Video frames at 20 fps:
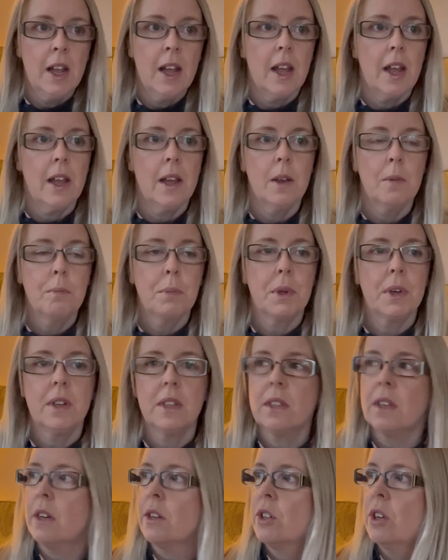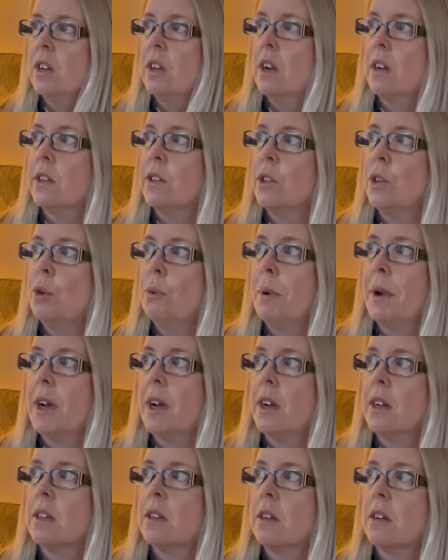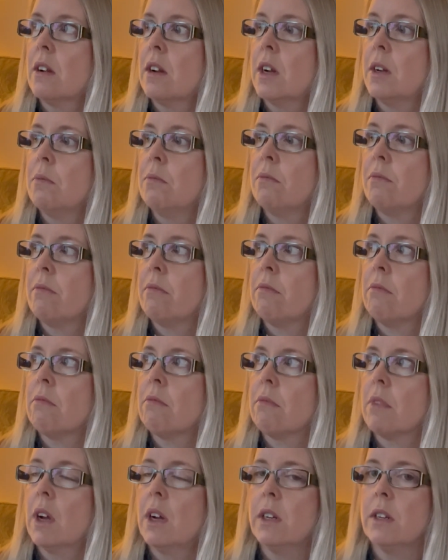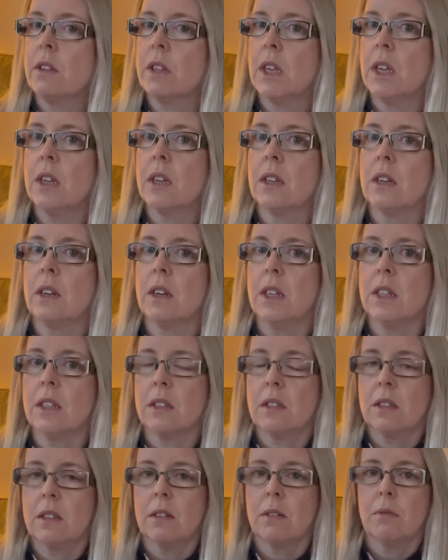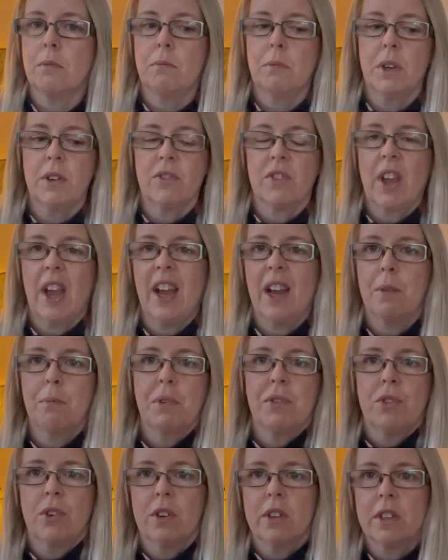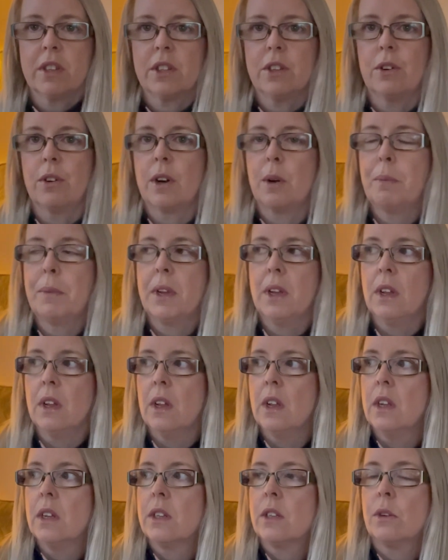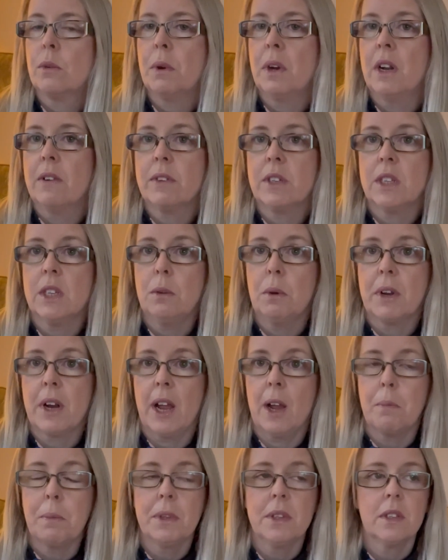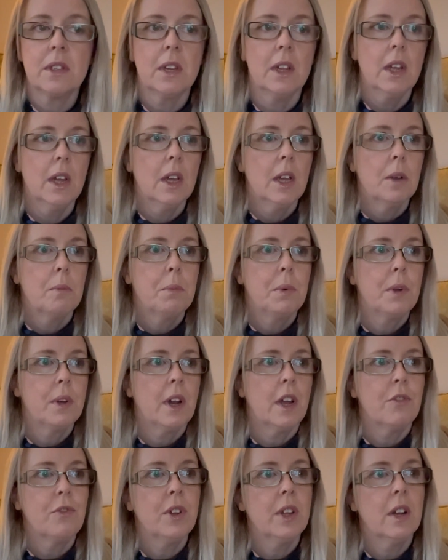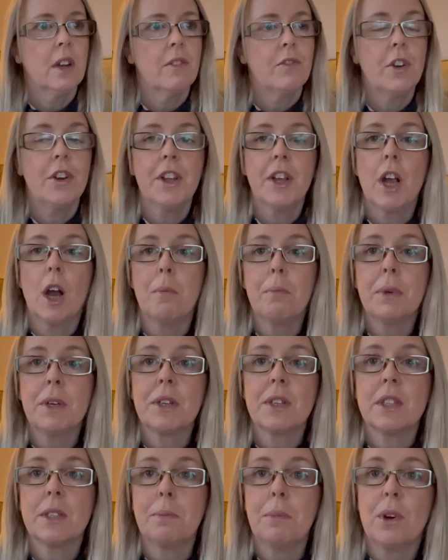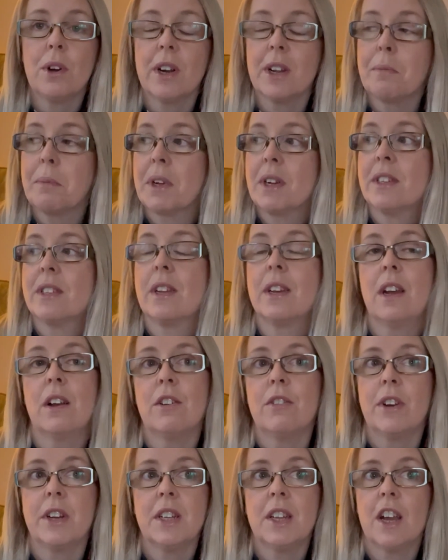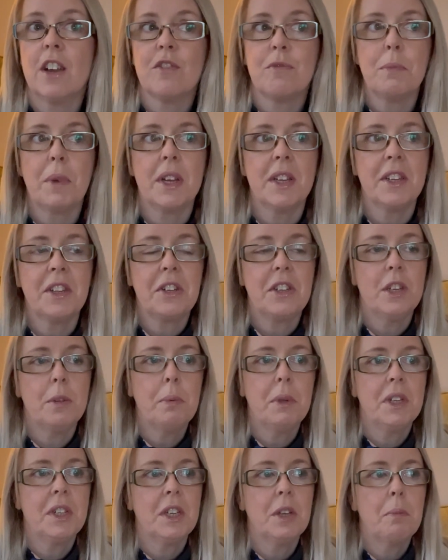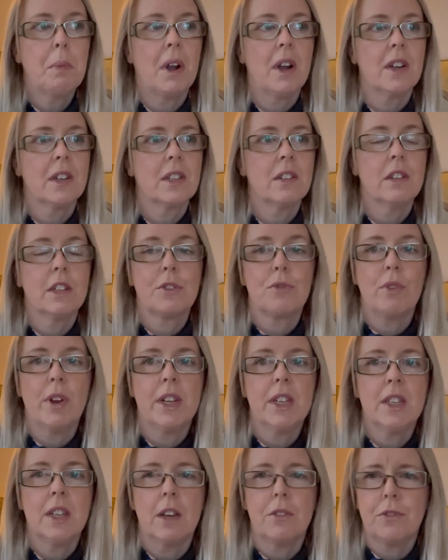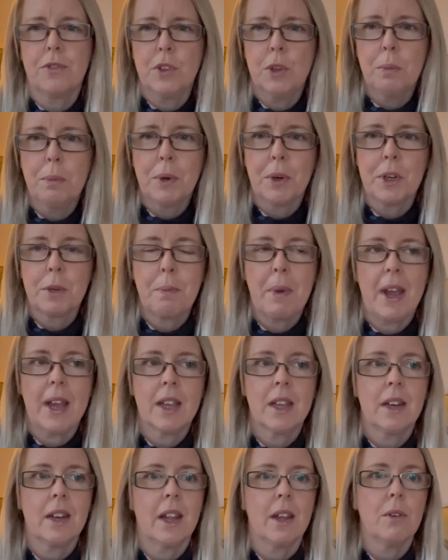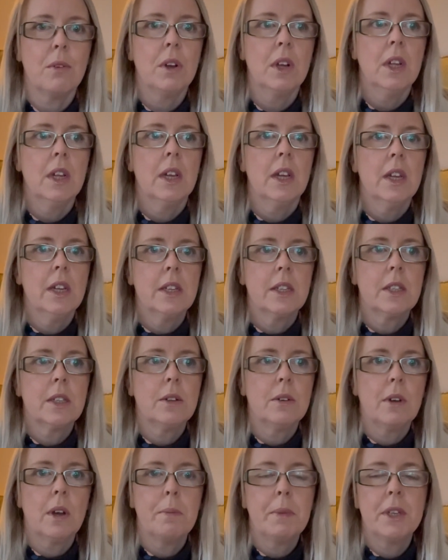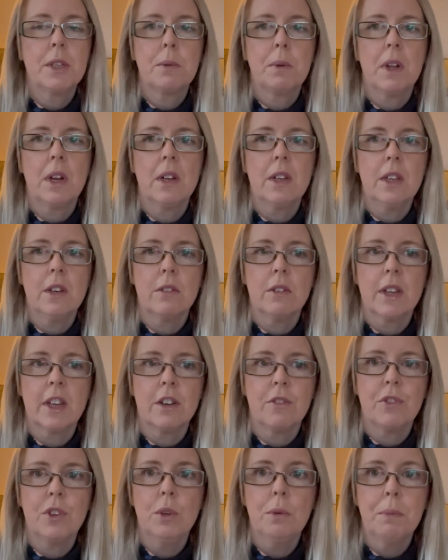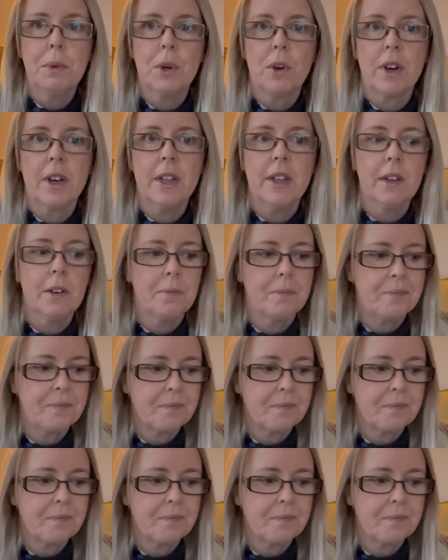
Um, but it's actually not too bad. I'm kind of thinking it's the bit of calm before the storm so we'll have to see what happens but I feel very accomplished this morning because I already have my DPD parcels ready a few more to pack now so I may as well you know get a few more in